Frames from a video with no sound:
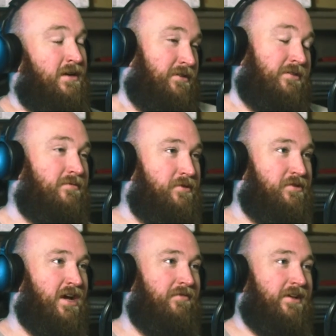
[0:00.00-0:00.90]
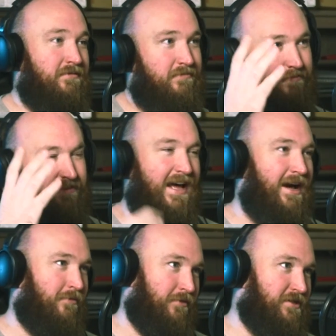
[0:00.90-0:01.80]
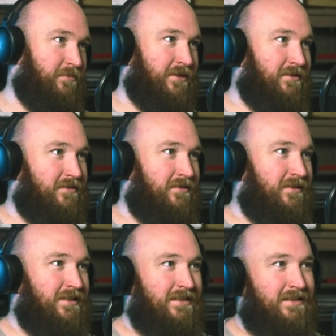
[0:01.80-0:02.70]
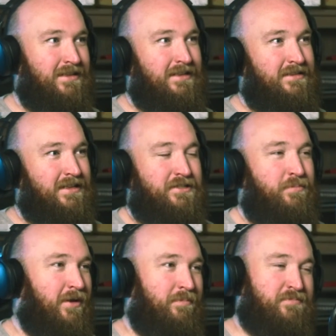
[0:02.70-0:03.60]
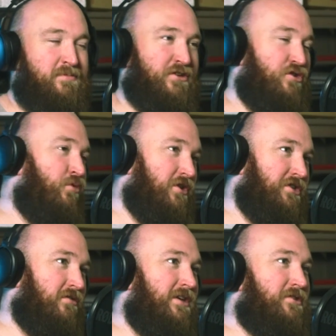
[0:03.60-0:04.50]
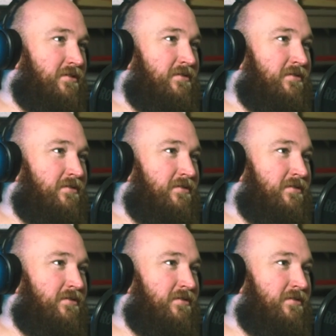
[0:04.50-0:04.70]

I don't know. She was covered in flour or something. Like she put a special moisturiser